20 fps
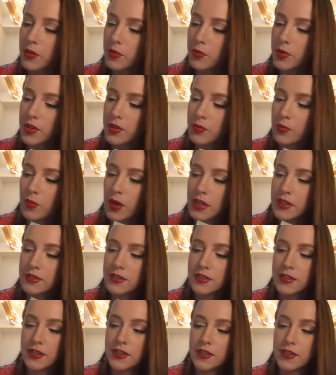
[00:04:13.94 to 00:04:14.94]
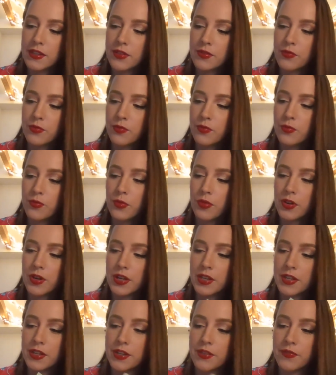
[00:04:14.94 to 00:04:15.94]
with white tea,
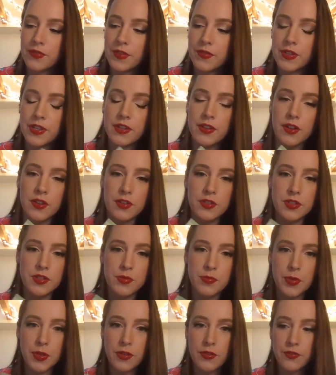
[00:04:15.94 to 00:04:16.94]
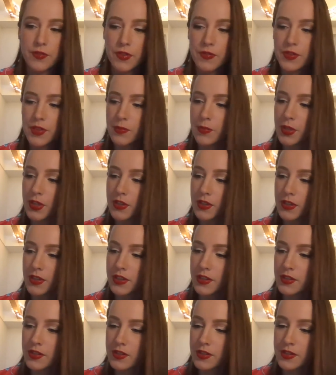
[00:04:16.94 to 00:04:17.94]
$40 to $50 per 50
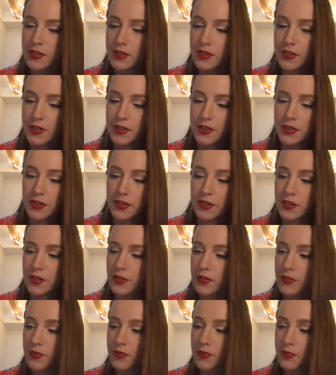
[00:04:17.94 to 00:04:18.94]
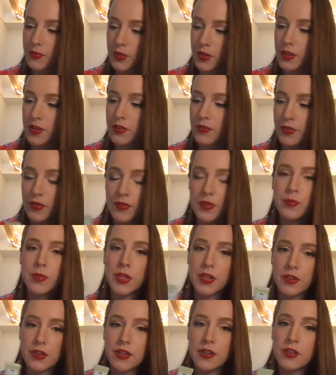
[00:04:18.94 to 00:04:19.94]
milliliters, or for a 50
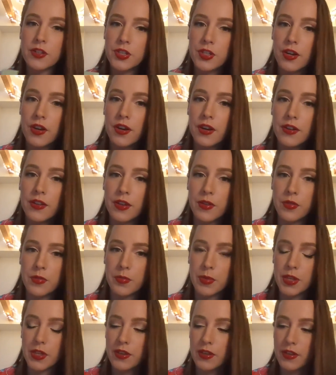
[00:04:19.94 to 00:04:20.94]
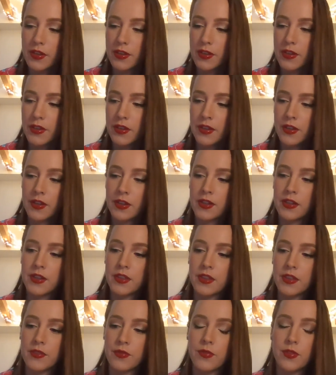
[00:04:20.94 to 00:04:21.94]
milliliter jar, that would be the
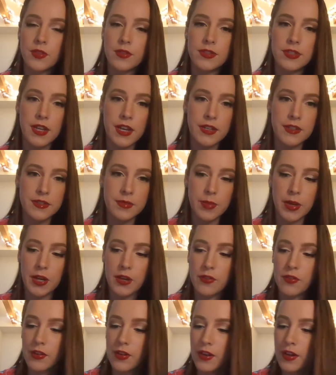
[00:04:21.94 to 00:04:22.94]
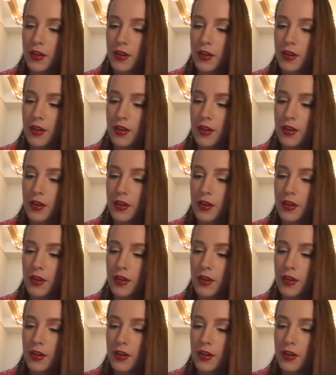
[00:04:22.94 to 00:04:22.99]
full size amount.